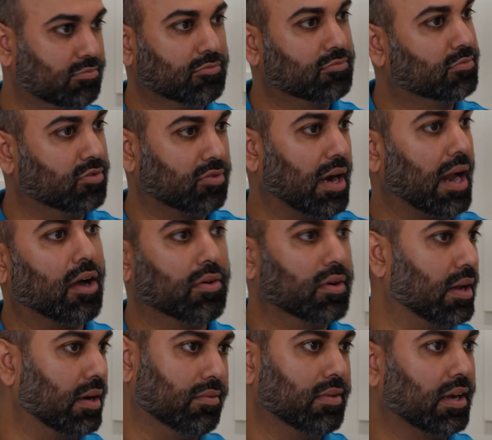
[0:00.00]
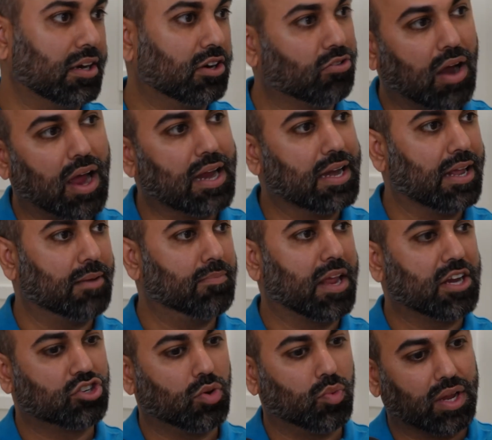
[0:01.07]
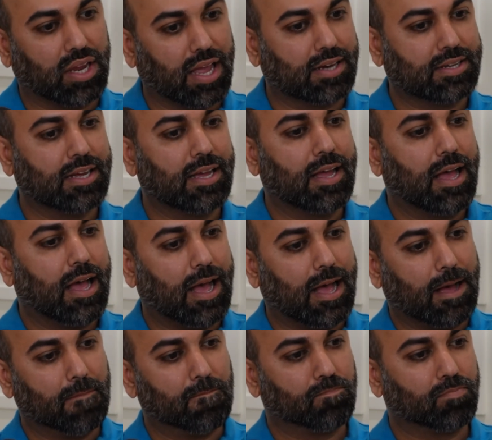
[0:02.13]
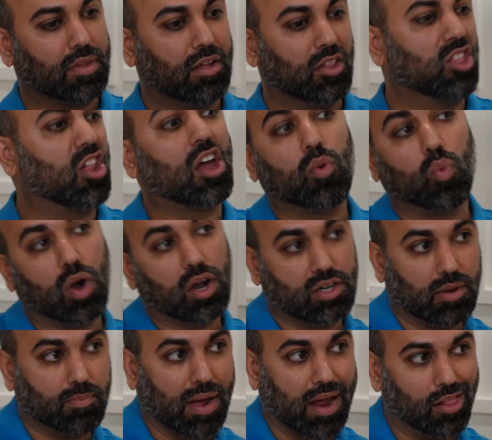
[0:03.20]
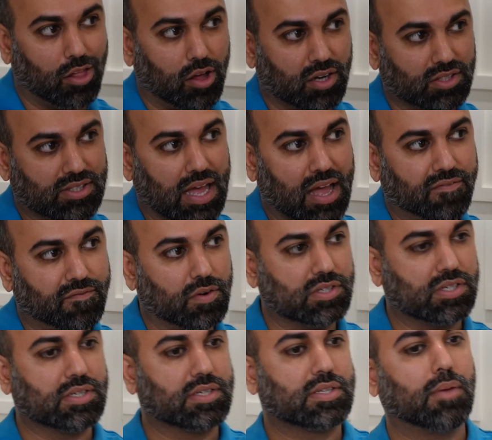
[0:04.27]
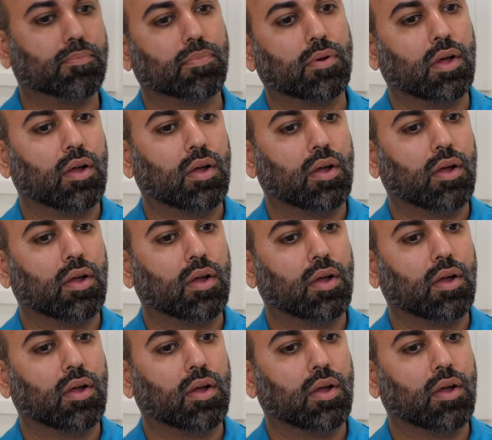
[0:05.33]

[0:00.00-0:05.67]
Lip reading: ground and grind and make sure we get a lot of work done by a lot of staff, versus some